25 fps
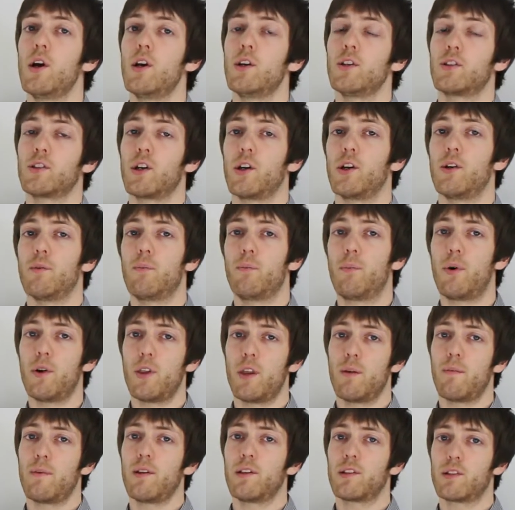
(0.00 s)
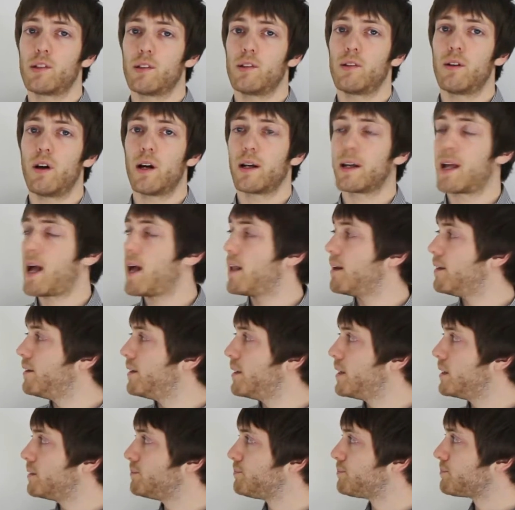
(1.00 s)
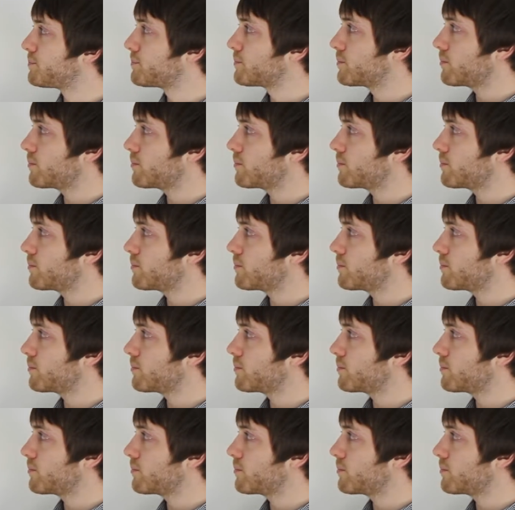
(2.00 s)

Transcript: So put them into a calendar.